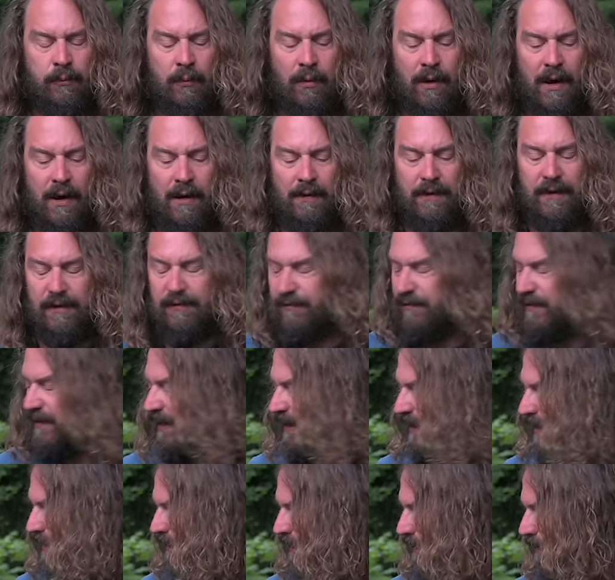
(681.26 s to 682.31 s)
where this
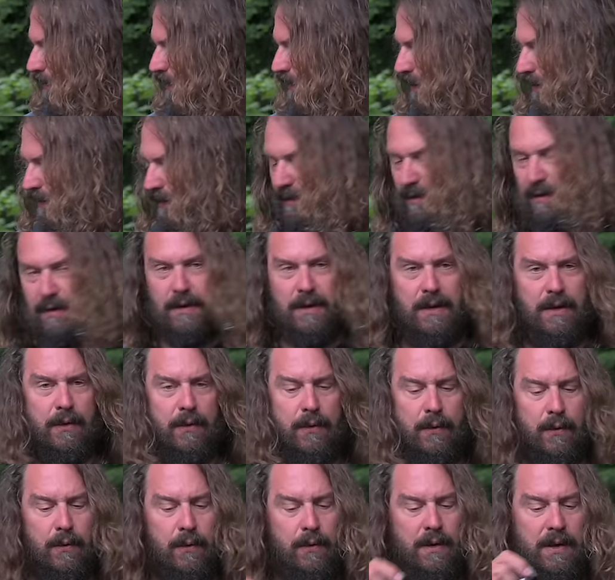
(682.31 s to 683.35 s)
killer
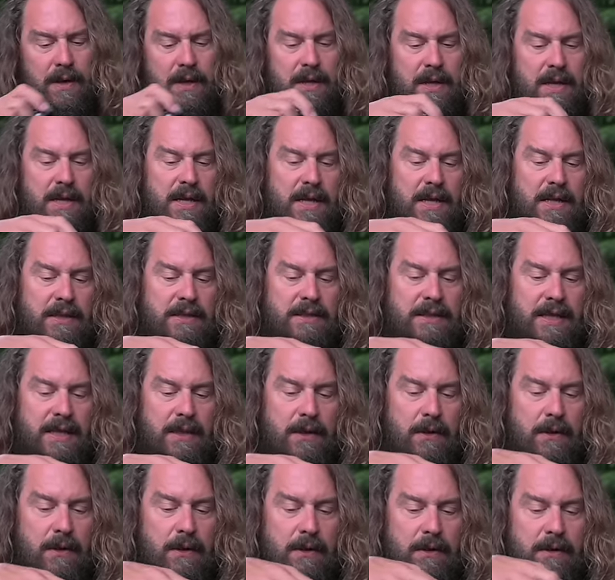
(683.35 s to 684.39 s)
new
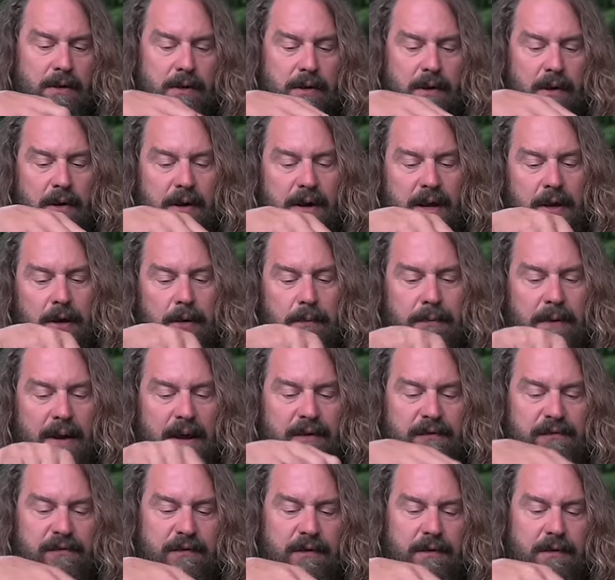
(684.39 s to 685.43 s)
little Kirk
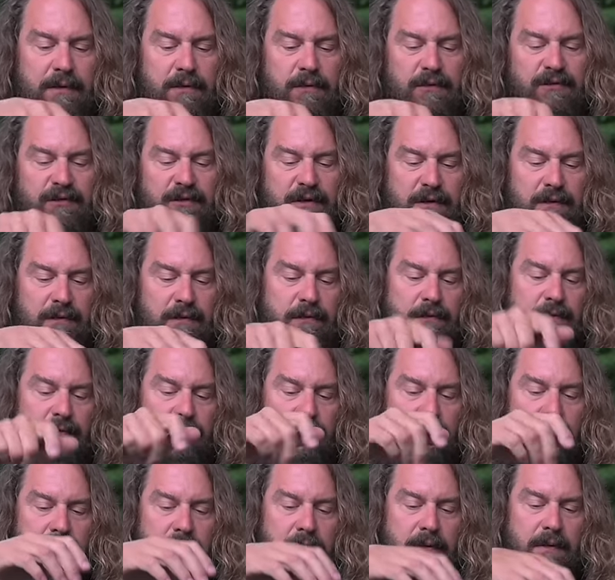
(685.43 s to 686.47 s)
Enterprise
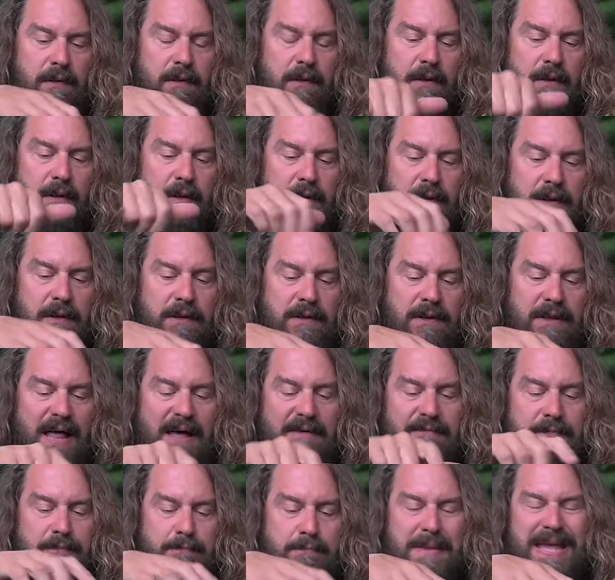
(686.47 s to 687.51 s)
Solutions
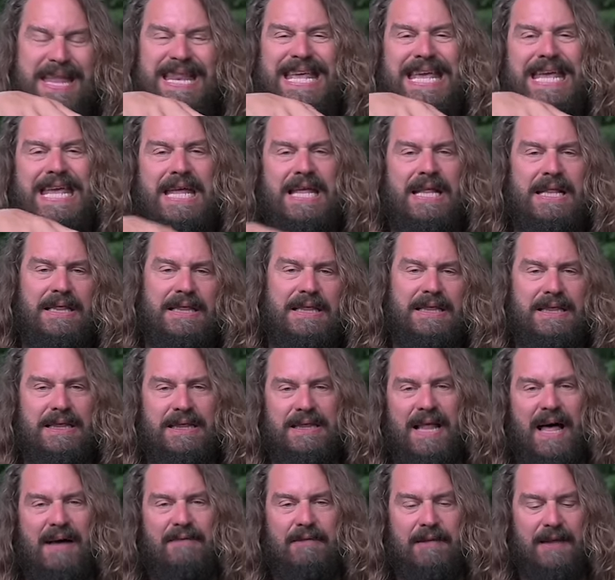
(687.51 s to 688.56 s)
le mini
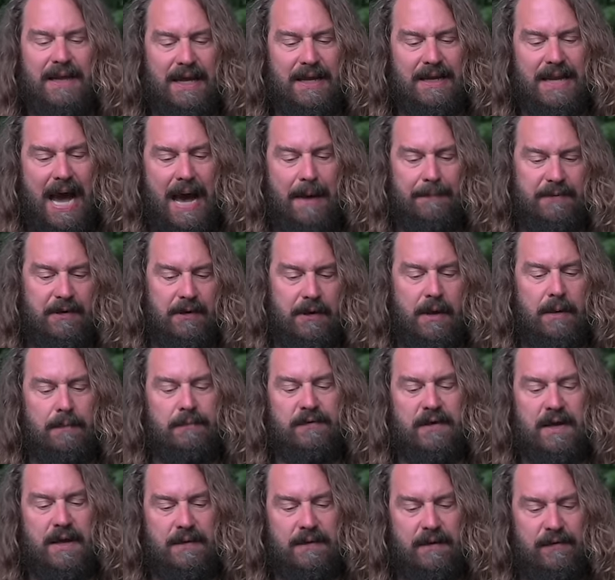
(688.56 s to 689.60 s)
leveling adapter
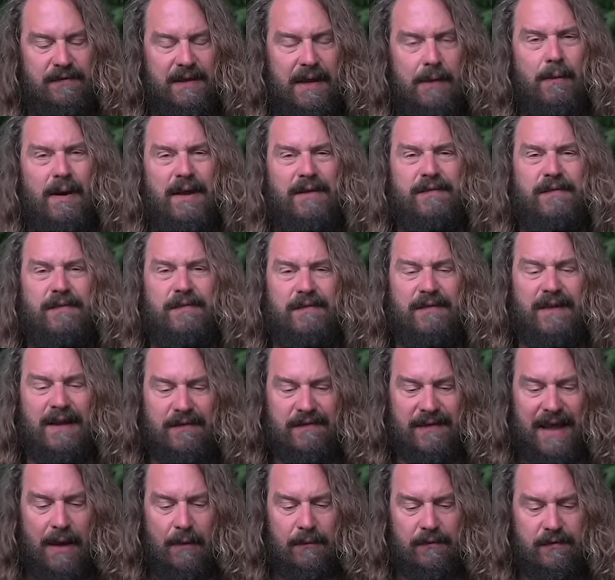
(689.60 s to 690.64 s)
comes in. This thing weighs
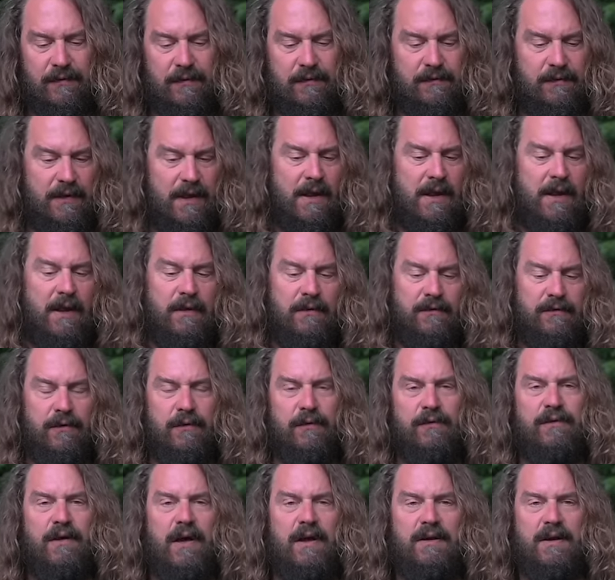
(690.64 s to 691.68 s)
six ounces,
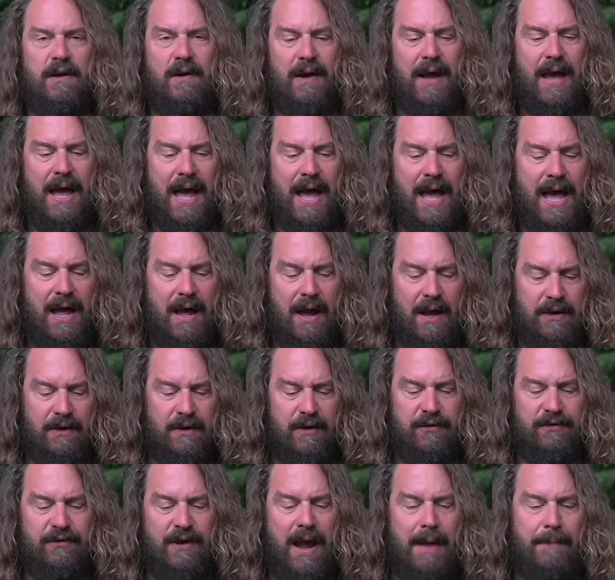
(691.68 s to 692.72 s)
screws onto your head, onto
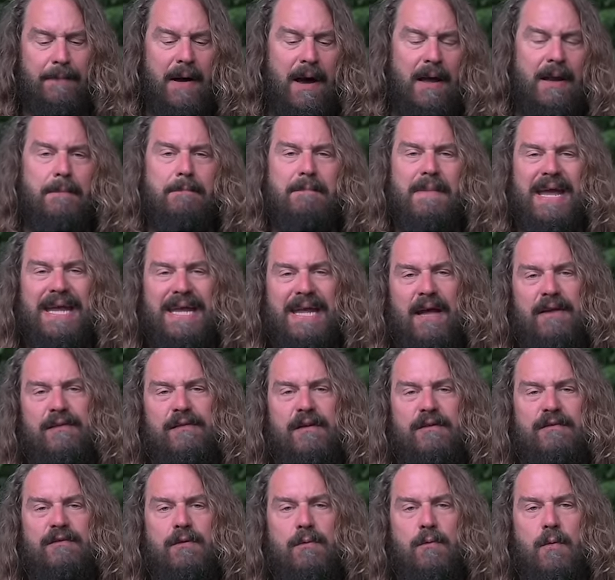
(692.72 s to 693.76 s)
your tripod, and my guess
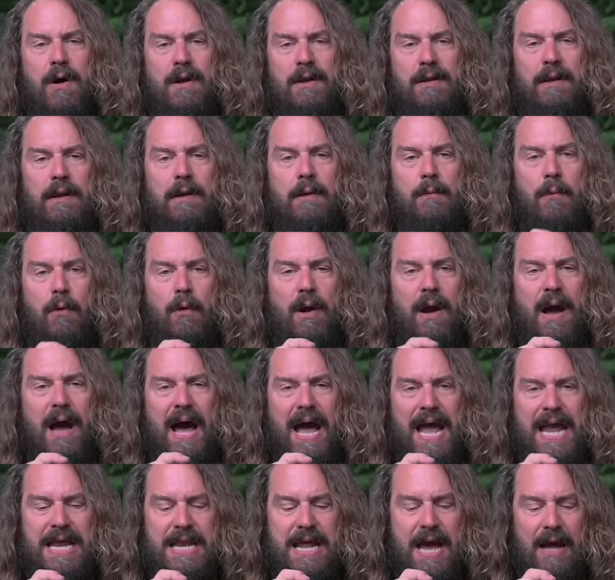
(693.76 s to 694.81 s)
is you want a little more
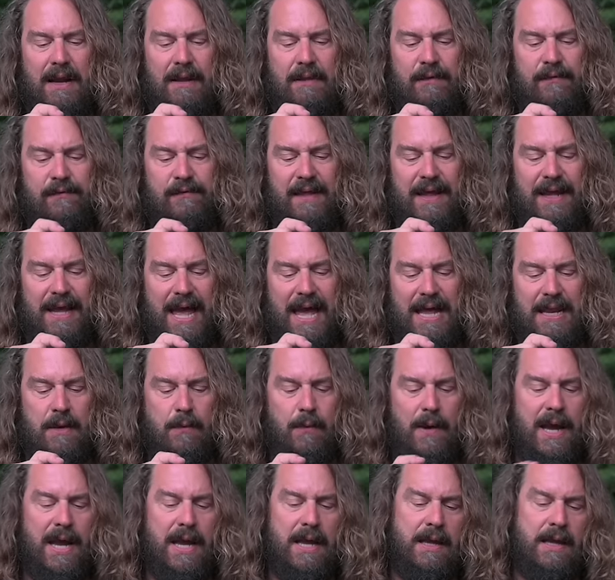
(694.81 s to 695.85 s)
height out of this thing
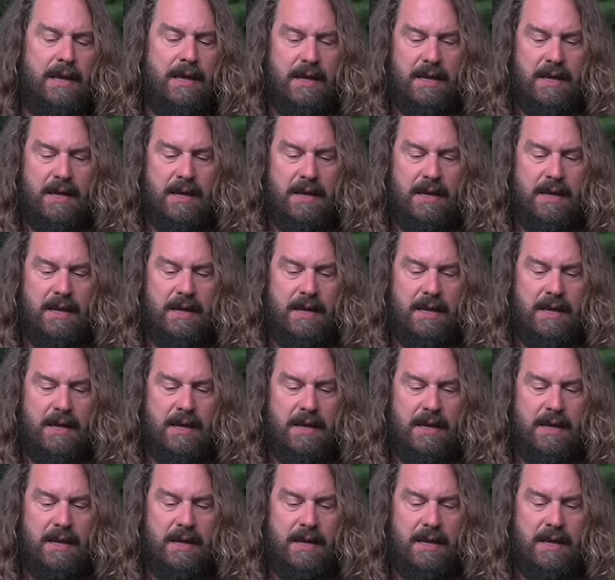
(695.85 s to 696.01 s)
anyway.